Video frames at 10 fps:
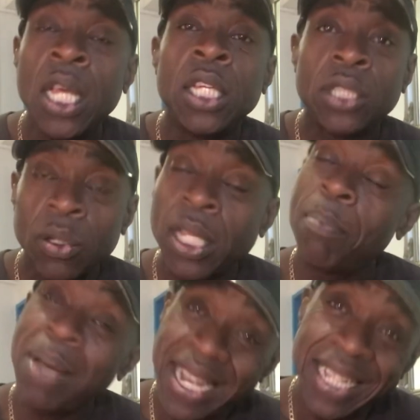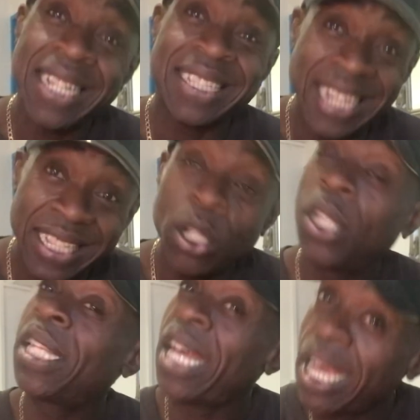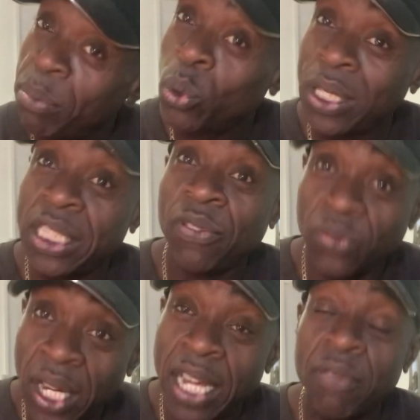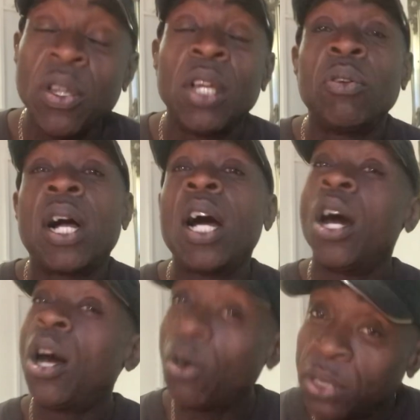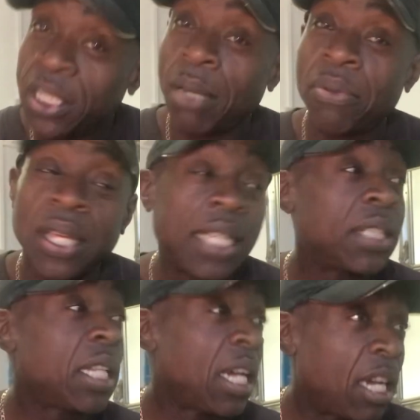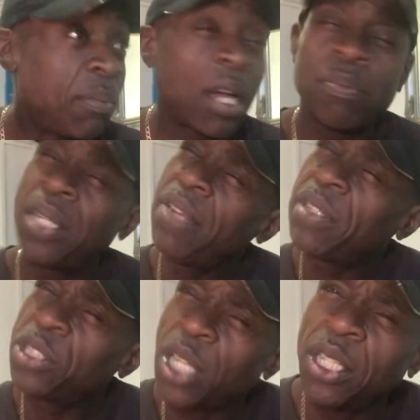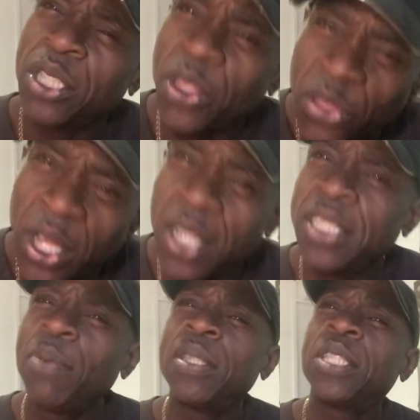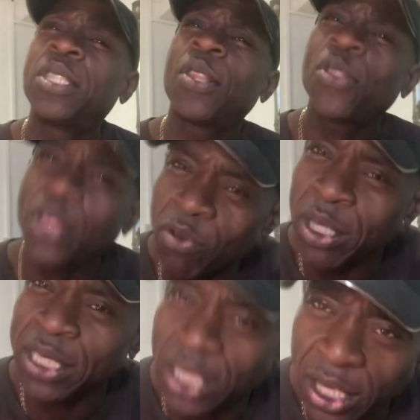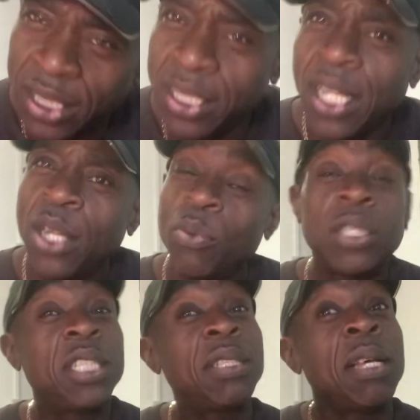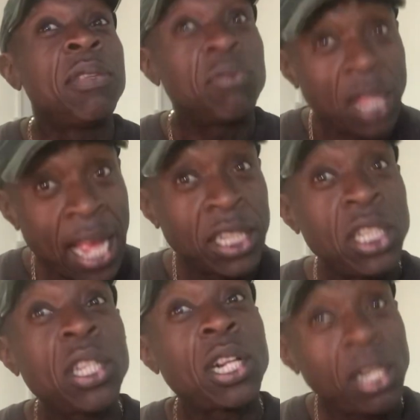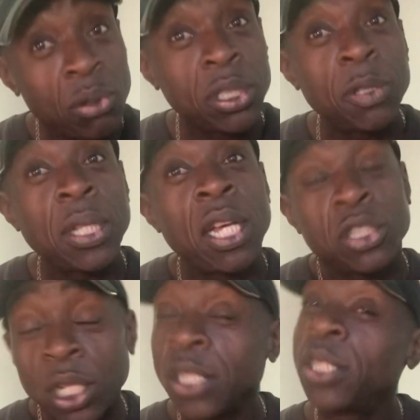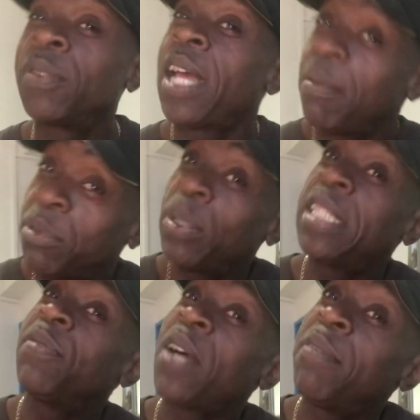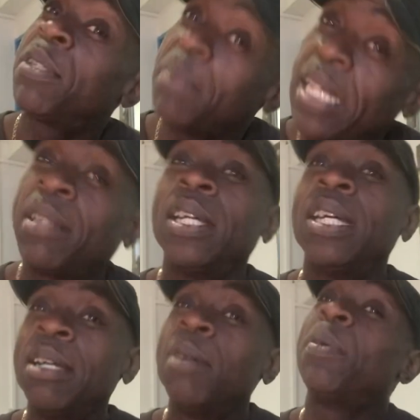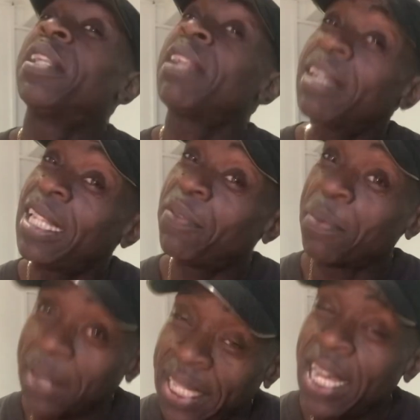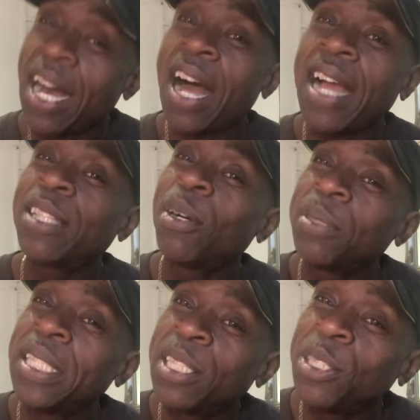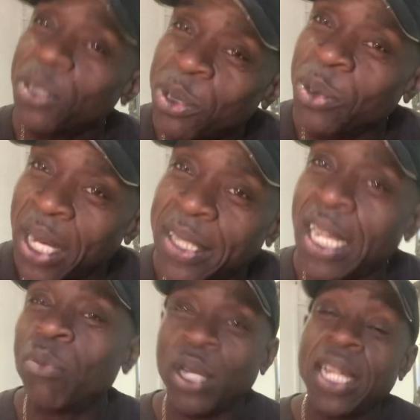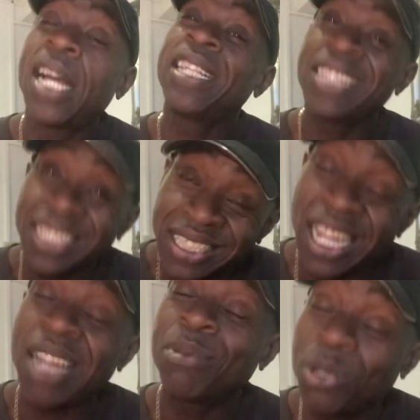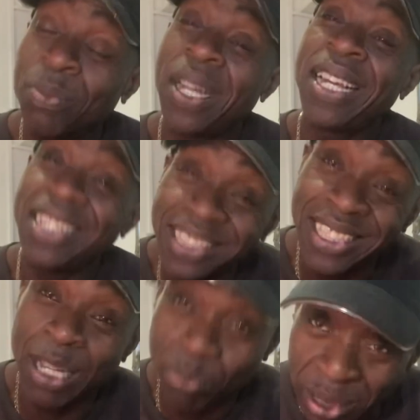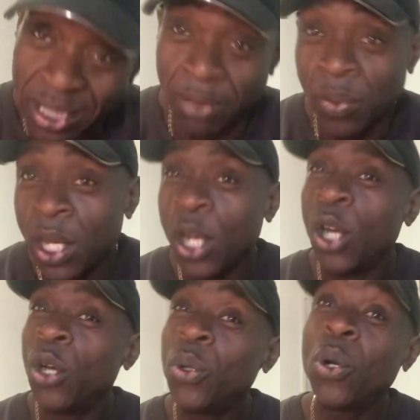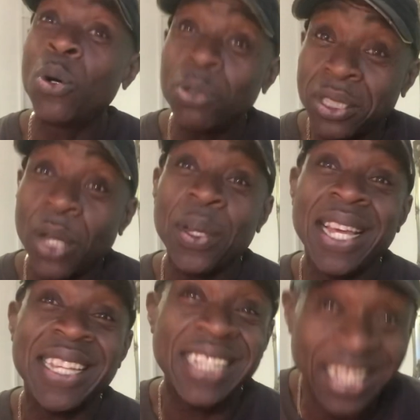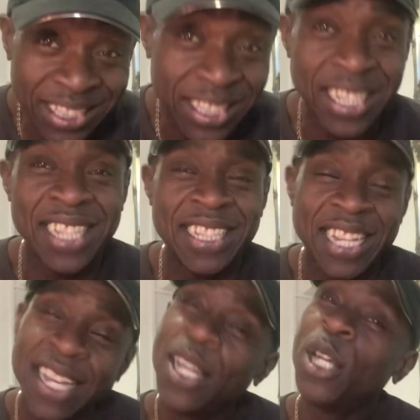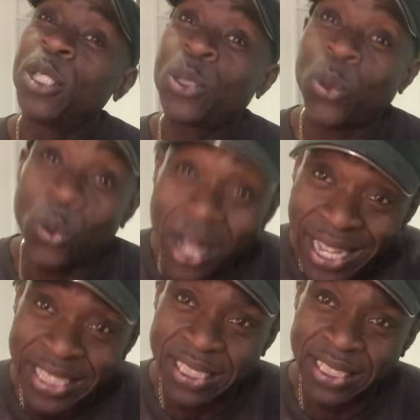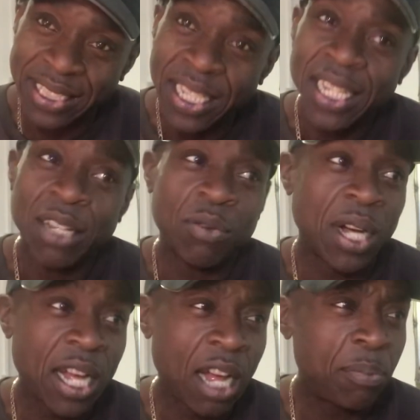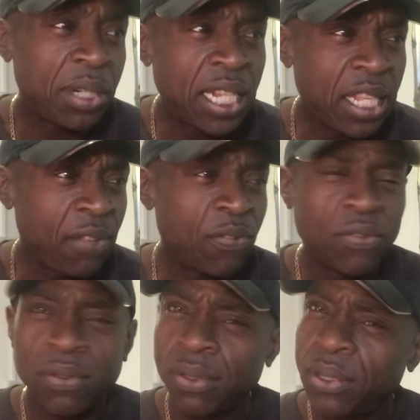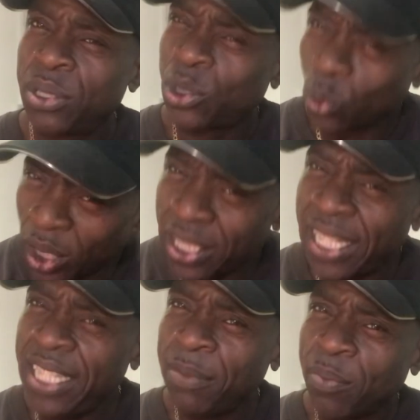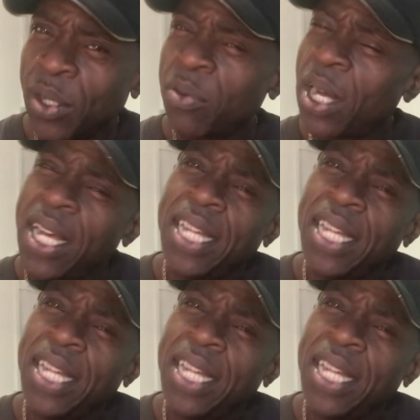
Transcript: So they're back again on the M25, holding up things. I believe it's junction 30, which is the Thurrock turn, which is actually the closest junction of the M25 to me. But luckily for me, I don't need to use round that way. And yes, I am talking about Insulate Britain, who also hit yesterday, yeah, twice, right? I believe Swanley, right?